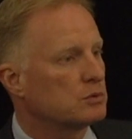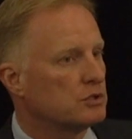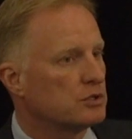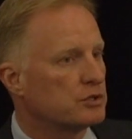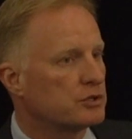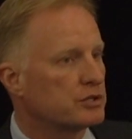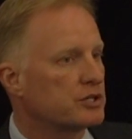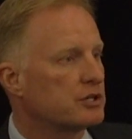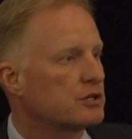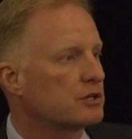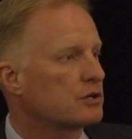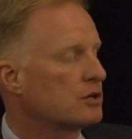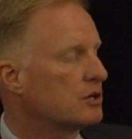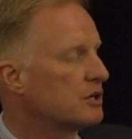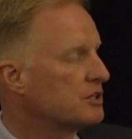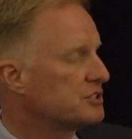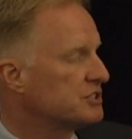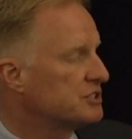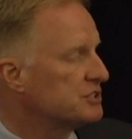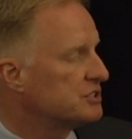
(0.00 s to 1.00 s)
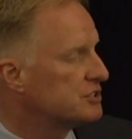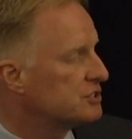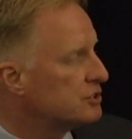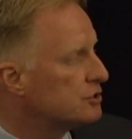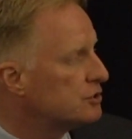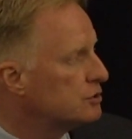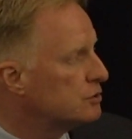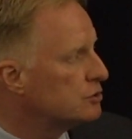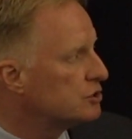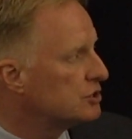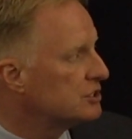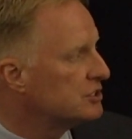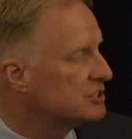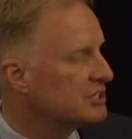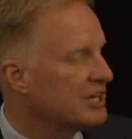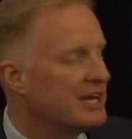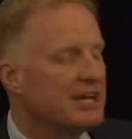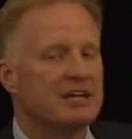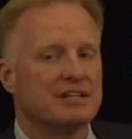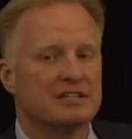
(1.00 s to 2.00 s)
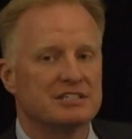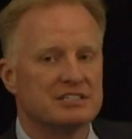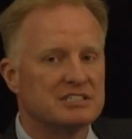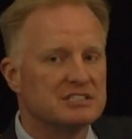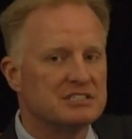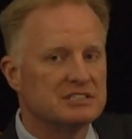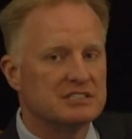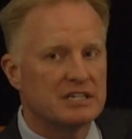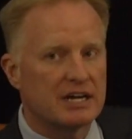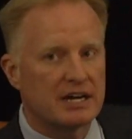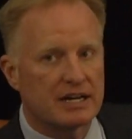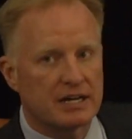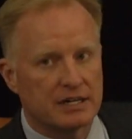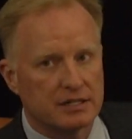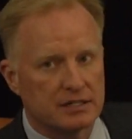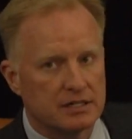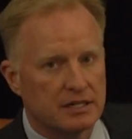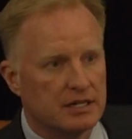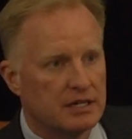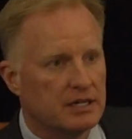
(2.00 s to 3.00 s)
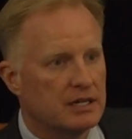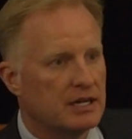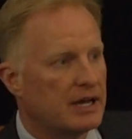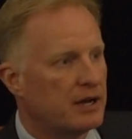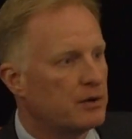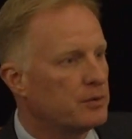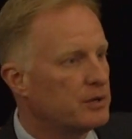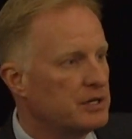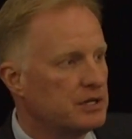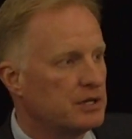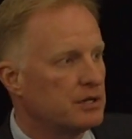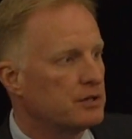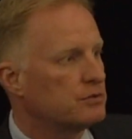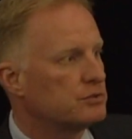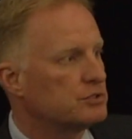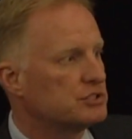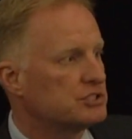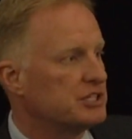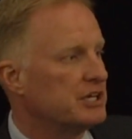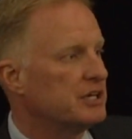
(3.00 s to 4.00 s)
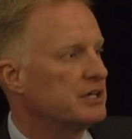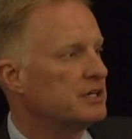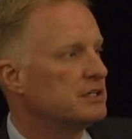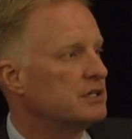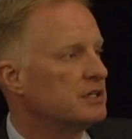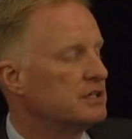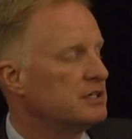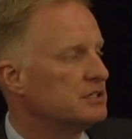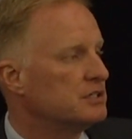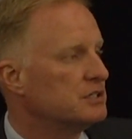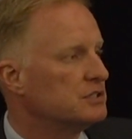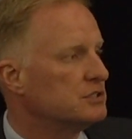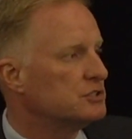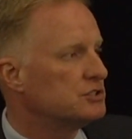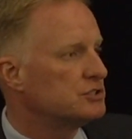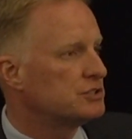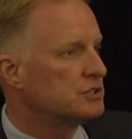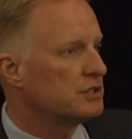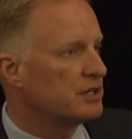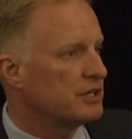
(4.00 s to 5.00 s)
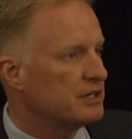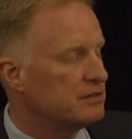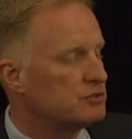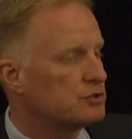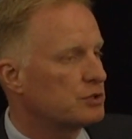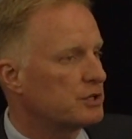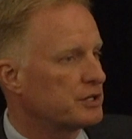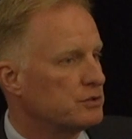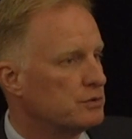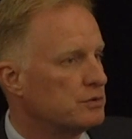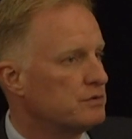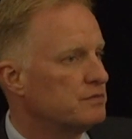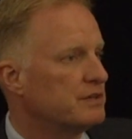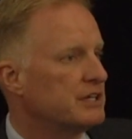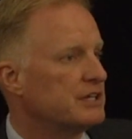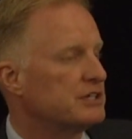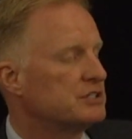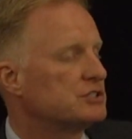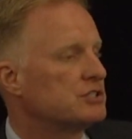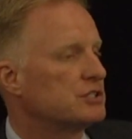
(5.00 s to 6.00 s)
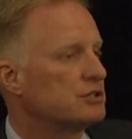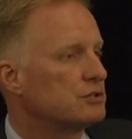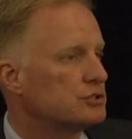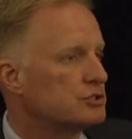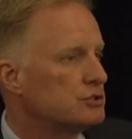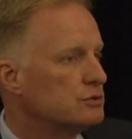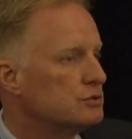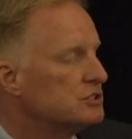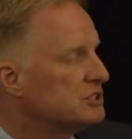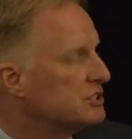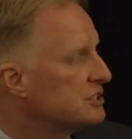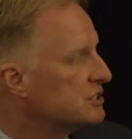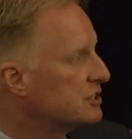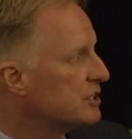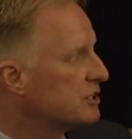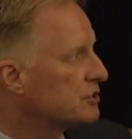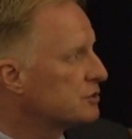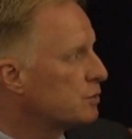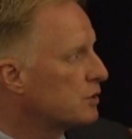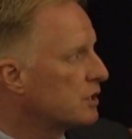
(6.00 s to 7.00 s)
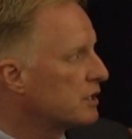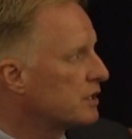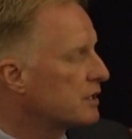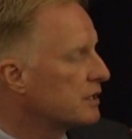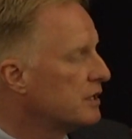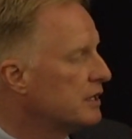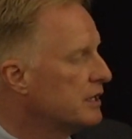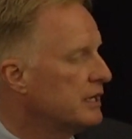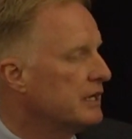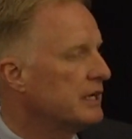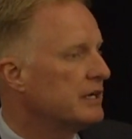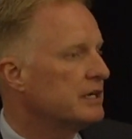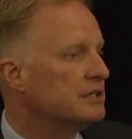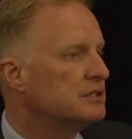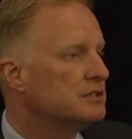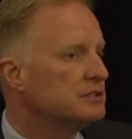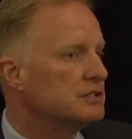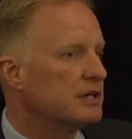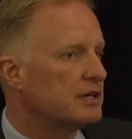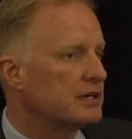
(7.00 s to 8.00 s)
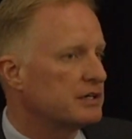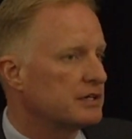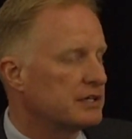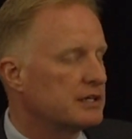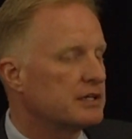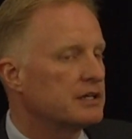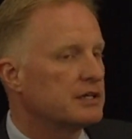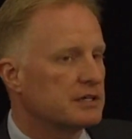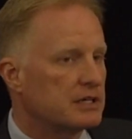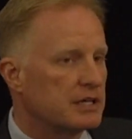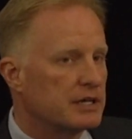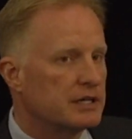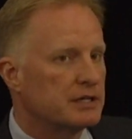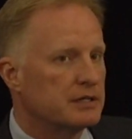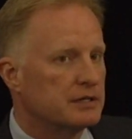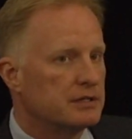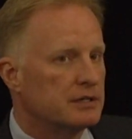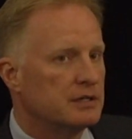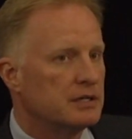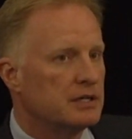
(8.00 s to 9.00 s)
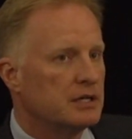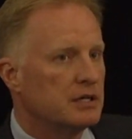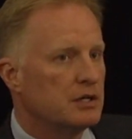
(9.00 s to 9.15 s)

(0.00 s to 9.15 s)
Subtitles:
learning across institutions. This is not how any other state is trying to advance their student success work. And again,